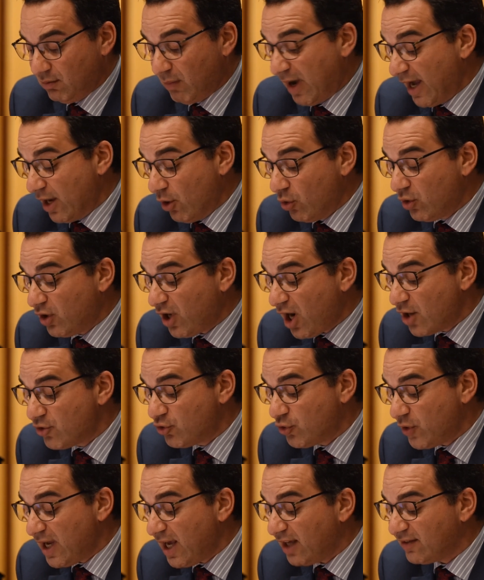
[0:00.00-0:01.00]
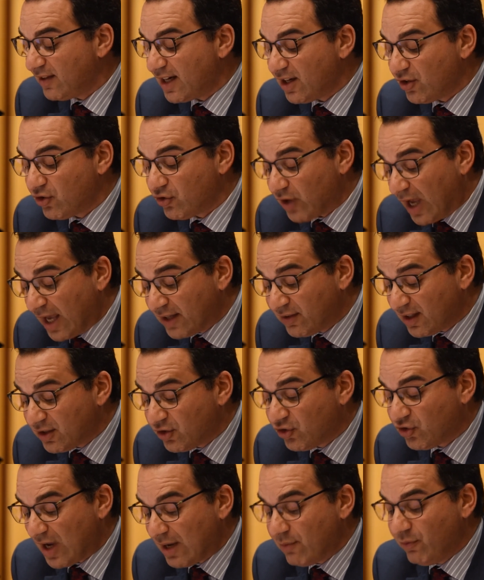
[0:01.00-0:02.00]
My own country has had, has
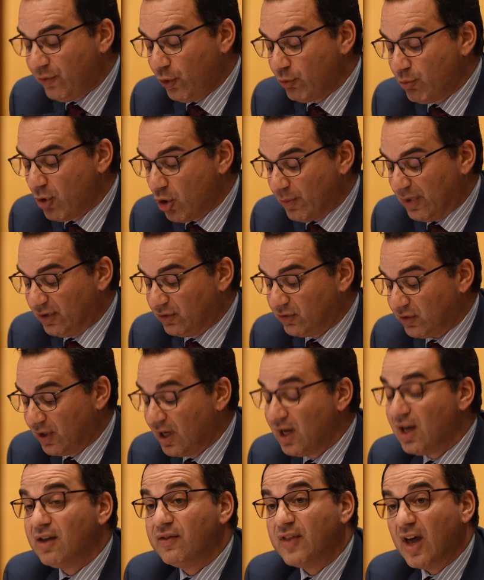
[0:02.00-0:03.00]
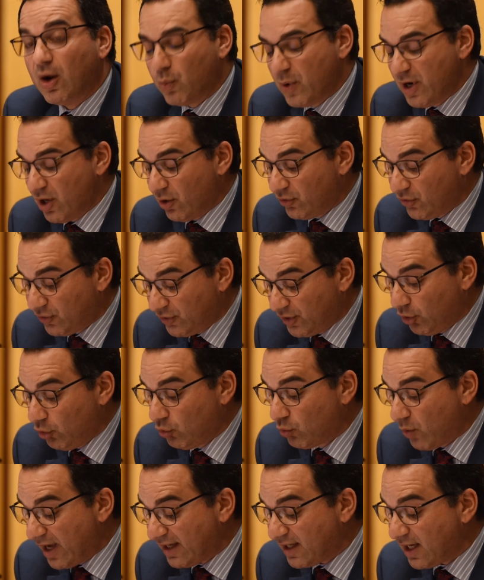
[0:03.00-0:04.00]
had shameful moments that we are
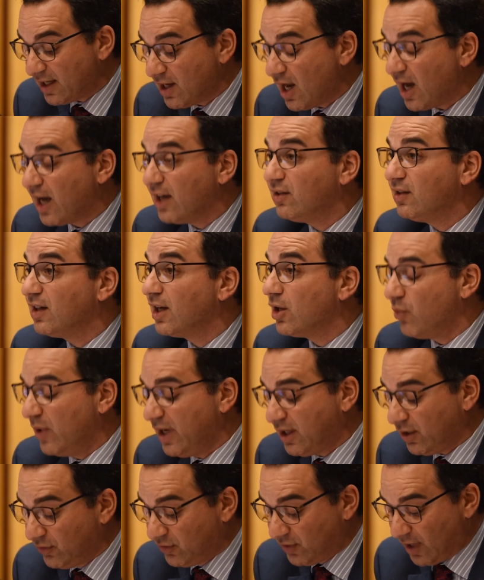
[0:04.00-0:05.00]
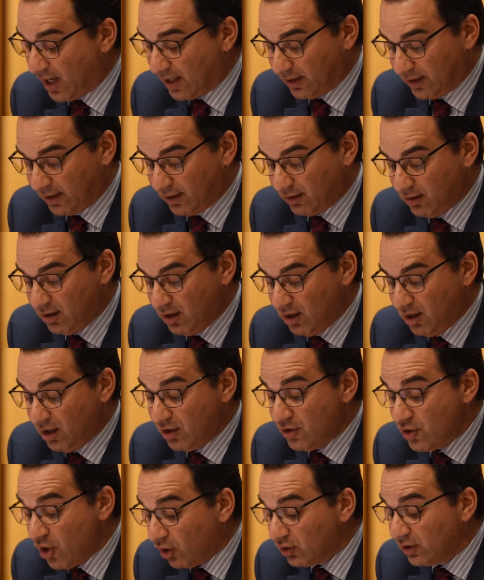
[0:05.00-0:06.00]
still recognizing and reconciling,
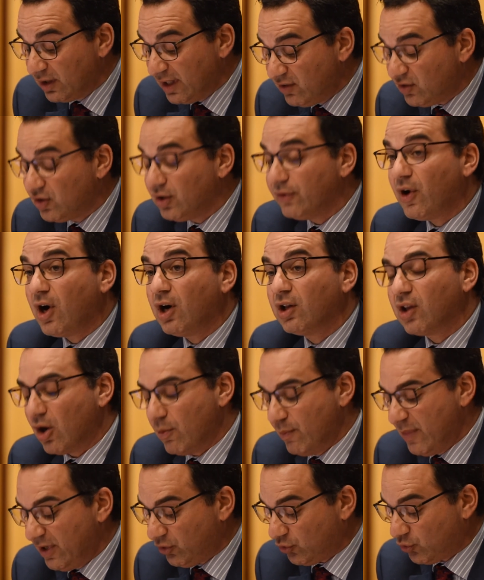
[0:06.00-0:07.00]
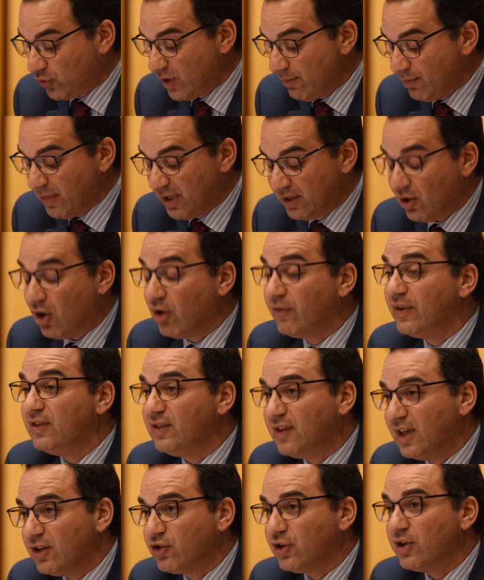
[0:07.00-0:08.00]
not least of all our mistreatment of
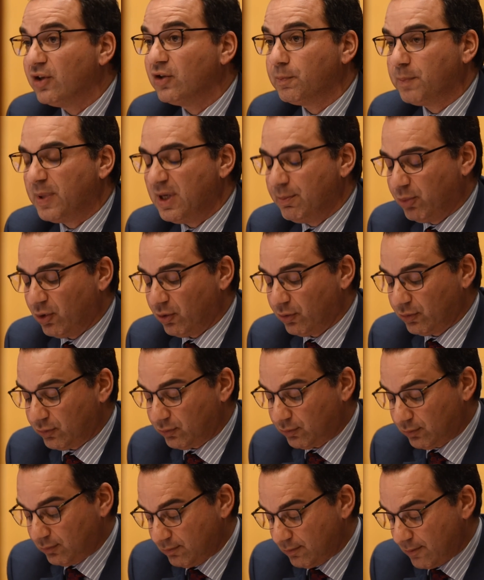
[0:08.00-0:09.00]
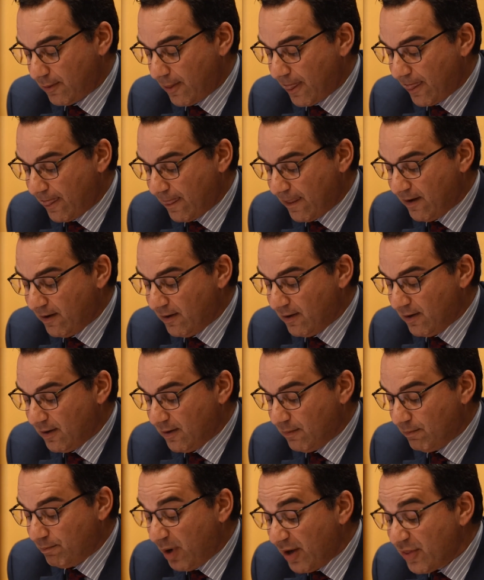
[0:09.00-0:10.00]
indigenous peoples.
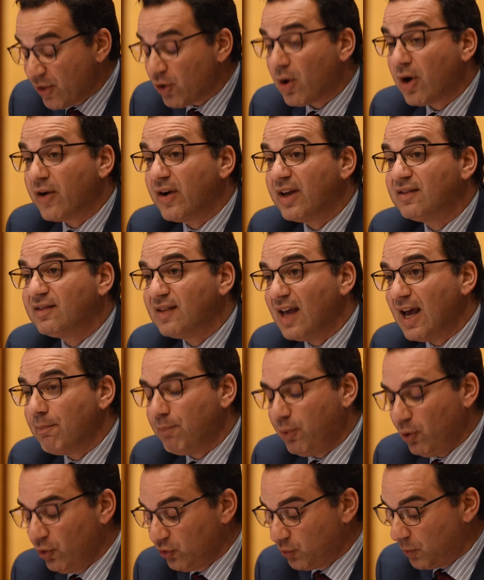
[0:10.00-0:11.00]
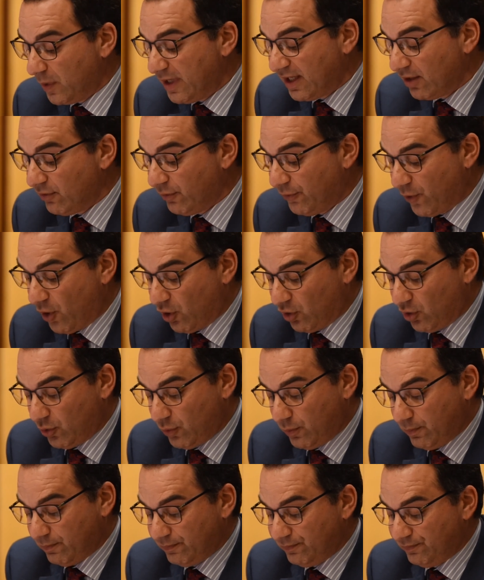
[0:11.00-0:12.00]
But there are examples we can follow.